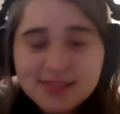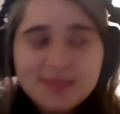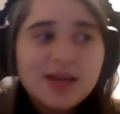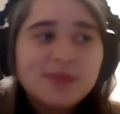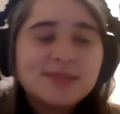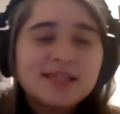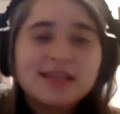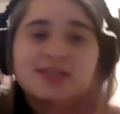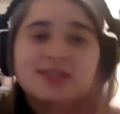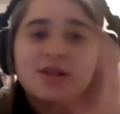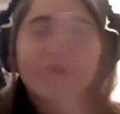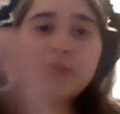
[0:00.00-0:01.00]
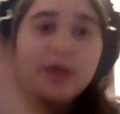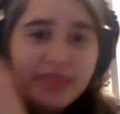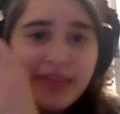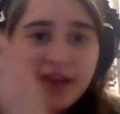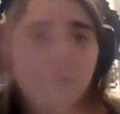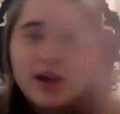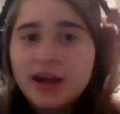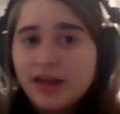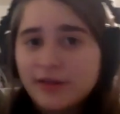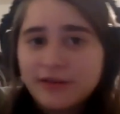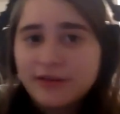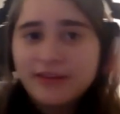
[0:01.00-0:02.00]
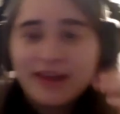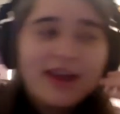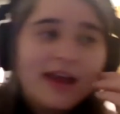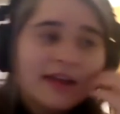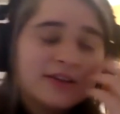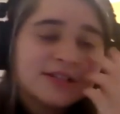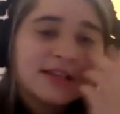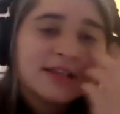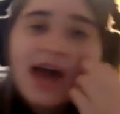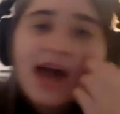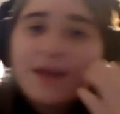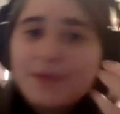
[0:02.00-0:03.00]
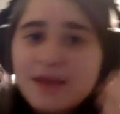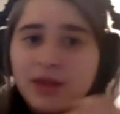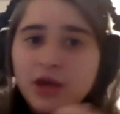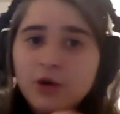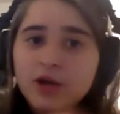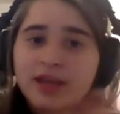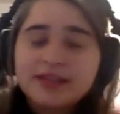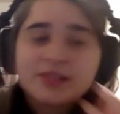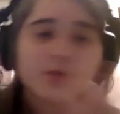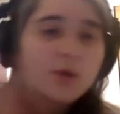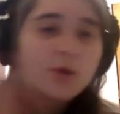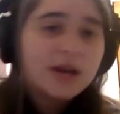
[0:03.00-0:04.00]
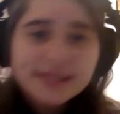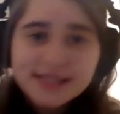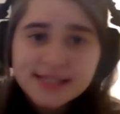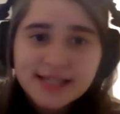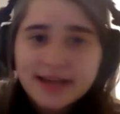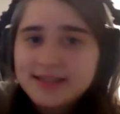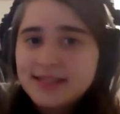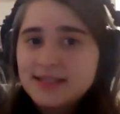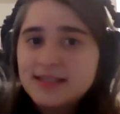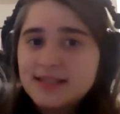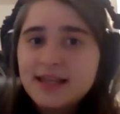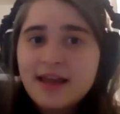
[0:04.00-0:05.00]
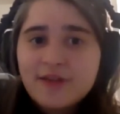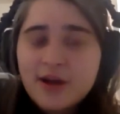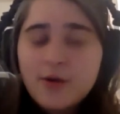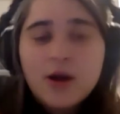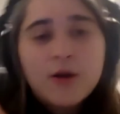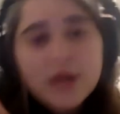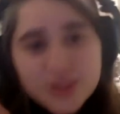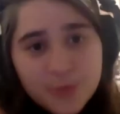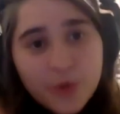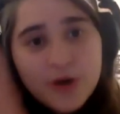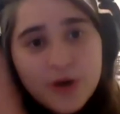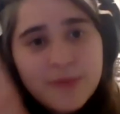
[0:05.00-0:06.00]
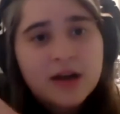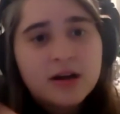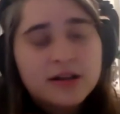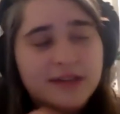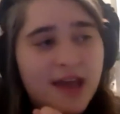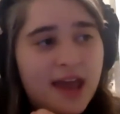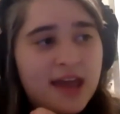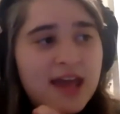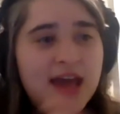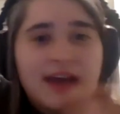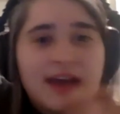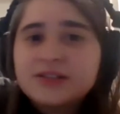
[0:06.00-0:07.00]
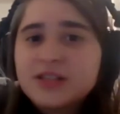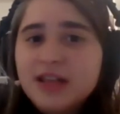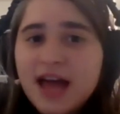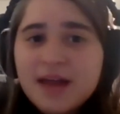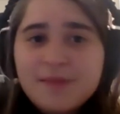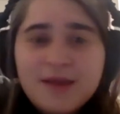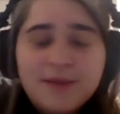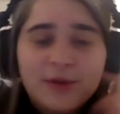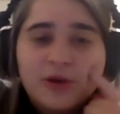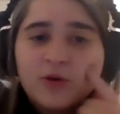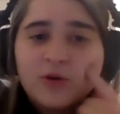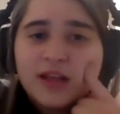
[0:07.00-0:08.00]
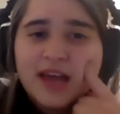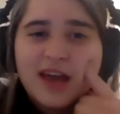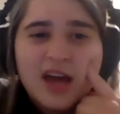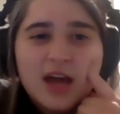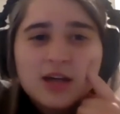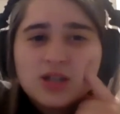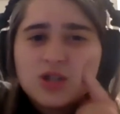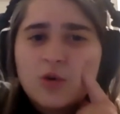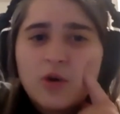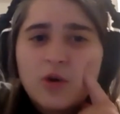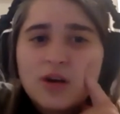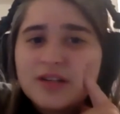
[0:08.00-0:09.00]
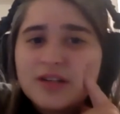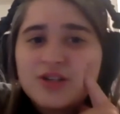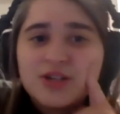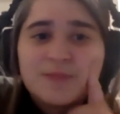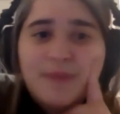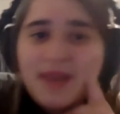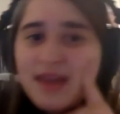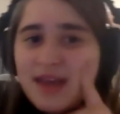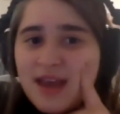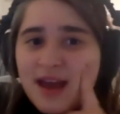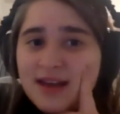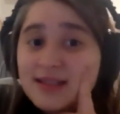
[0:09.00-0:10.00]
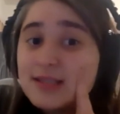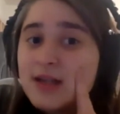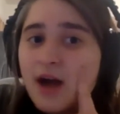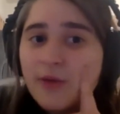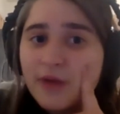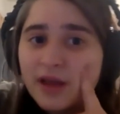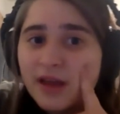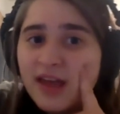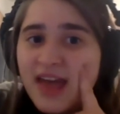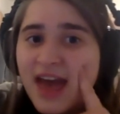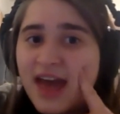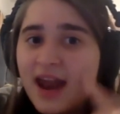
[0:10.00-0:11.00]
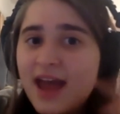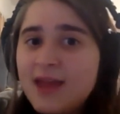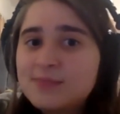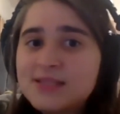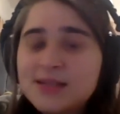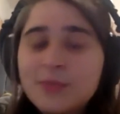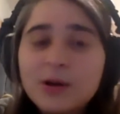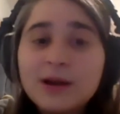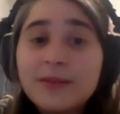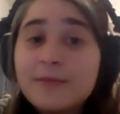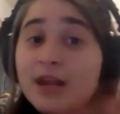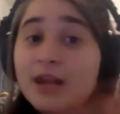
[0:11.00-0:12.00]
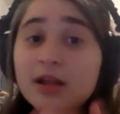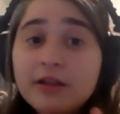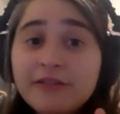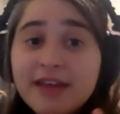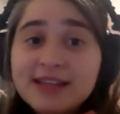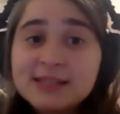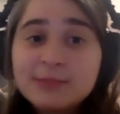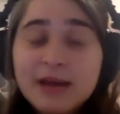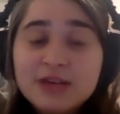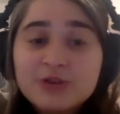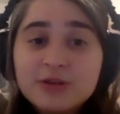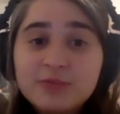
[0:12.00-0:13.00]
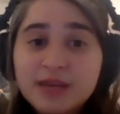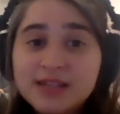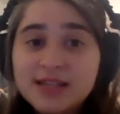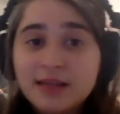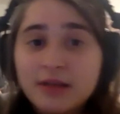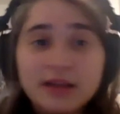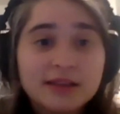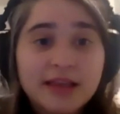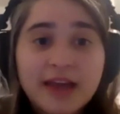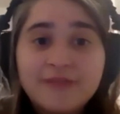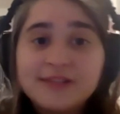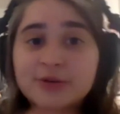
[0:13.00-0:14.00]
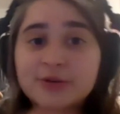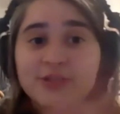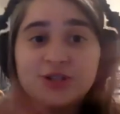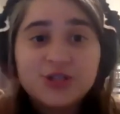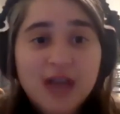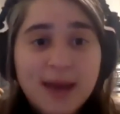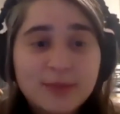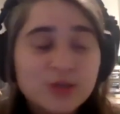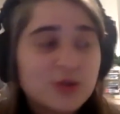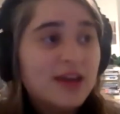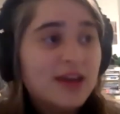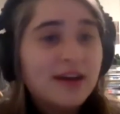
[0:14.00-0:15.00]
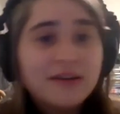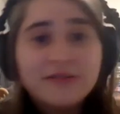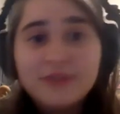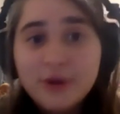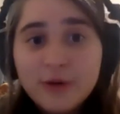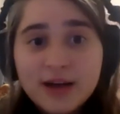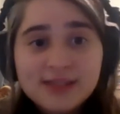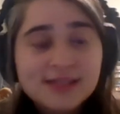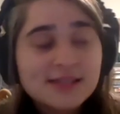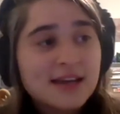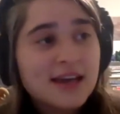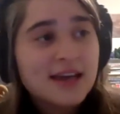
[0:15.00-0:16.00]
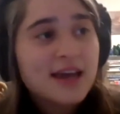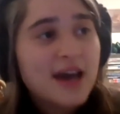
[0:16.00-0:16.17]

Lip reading: Sometimes things aren't one thing or another thing. There's a lot of people who are like, squirting is the sexiest thing ever. I want to watch porn about it all day. And there's a lot of people who are like, squirting's just pee and it's not real. And I am somewhere in the middle of that spectrum because I think life is a rich tapestry of nuance.